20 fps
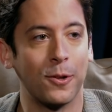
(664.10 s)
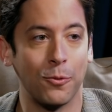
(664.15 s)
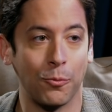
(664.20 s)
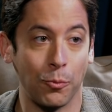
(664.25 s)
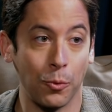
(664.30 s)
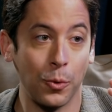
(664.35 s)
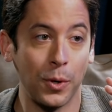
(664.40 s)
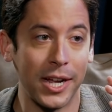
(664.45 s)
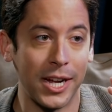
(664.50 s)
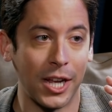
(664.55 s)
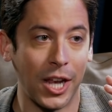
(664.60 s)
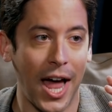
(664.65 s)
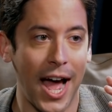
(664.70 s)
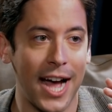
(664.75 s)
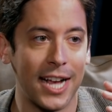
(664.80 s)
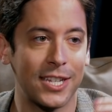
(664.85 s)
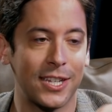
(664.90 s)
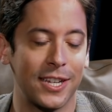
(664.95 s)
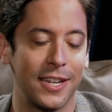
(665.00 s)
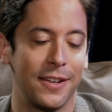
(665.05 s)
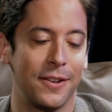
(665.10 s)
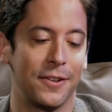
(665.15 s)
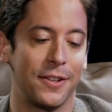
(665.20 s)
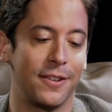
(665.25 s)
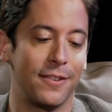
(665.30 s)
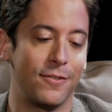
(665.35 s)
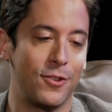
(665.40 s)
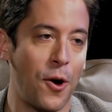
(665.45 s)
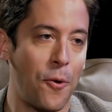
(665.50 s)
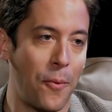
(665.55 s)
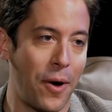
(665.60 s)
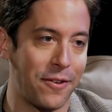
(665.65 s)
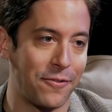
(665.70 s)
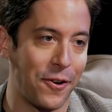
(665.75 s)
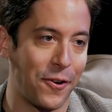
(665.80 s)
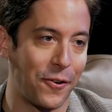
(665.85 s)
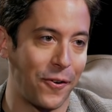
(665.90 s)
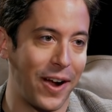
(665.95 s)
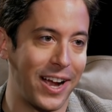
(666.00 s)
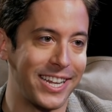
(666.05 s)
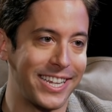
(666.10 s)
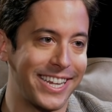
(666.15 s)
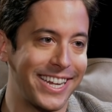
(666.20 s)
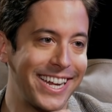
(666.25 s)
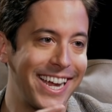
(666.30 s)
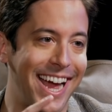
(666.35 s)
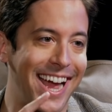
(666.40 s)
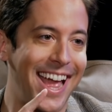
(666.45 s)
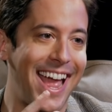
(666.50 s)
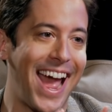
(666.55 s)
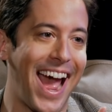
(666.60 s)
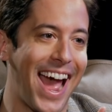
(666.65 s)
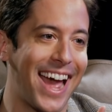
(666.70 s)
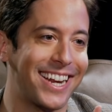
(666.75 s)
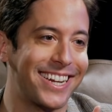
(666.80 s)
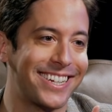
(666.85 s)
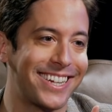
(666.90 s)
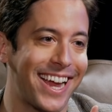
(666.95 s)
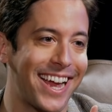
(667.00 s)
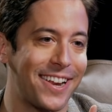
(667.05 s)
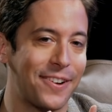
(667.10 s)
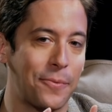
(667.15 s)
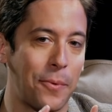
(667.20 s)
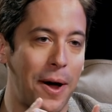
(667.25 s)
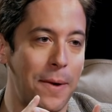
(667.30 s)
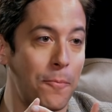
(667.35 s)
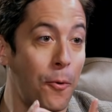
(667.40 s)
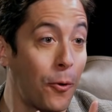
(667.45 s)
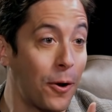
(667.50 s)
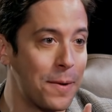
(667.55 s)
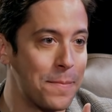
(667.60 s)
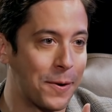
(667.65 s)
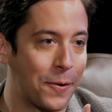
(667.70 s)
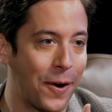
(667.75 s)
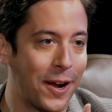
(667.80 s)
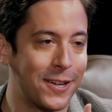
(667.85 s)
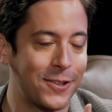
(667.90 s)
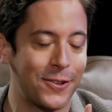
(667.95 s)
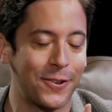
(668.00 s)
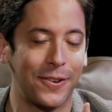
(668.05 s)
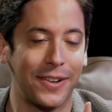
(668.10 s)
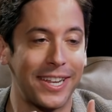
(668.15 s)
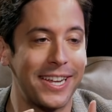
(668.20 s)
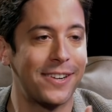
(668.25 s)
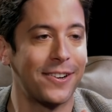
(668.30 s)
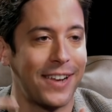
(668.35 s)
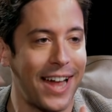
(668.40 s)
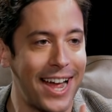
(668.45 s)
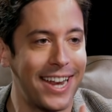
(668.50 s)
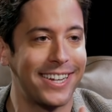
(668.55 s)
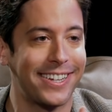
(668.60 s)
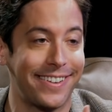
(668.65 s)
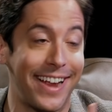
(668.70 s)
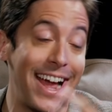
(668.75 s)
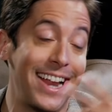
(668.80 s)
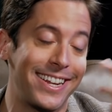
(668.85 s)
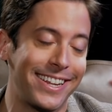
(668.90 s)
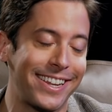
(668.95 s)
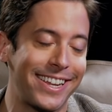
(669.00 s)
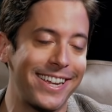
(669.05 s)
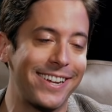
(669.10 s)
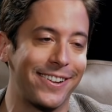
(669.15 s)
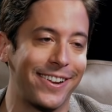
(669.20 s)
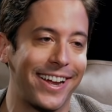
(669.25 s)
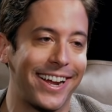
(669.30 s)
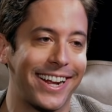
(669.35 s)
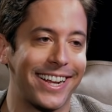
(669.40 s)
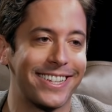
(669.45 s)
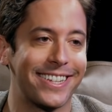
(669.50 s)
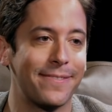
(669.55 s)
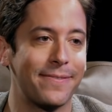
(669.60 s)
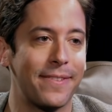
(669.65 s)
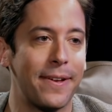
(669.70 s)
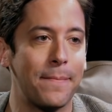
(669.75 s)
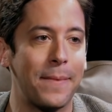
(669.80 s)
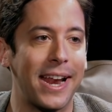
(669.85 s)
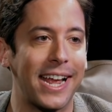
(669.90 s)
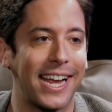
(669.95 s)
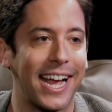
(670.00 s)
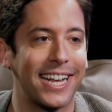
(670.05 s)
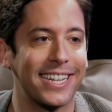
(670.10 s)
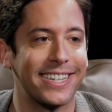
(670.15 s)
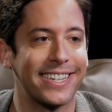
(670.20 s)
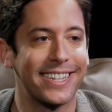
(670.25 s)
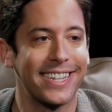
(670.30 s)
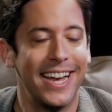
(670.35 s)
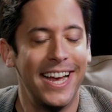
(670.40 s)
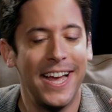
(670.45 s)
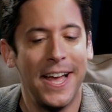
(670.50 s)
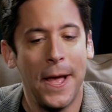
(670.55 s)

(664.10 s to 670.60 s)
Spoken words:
in the ruling class don't want voter ID and want more immigration, legal and illegal, I guess, in many cases.